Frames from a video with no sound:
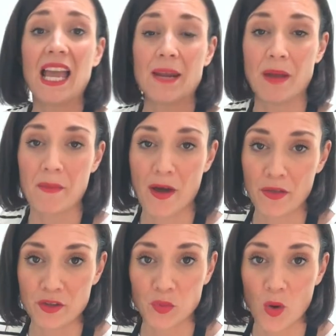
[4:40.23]
And my
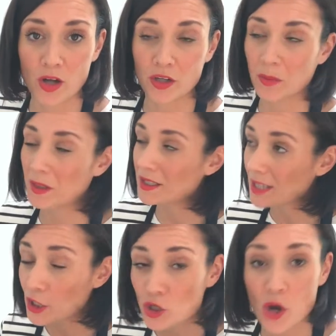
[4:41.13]
mouth is watering because
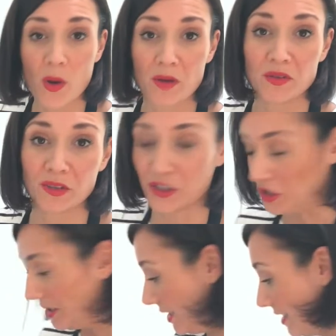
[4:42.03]
I know how
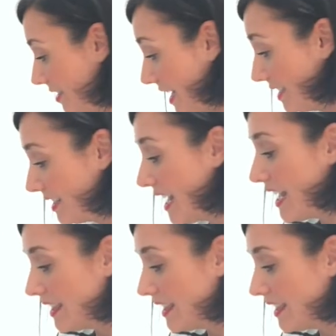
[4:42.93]
delicious this tastes.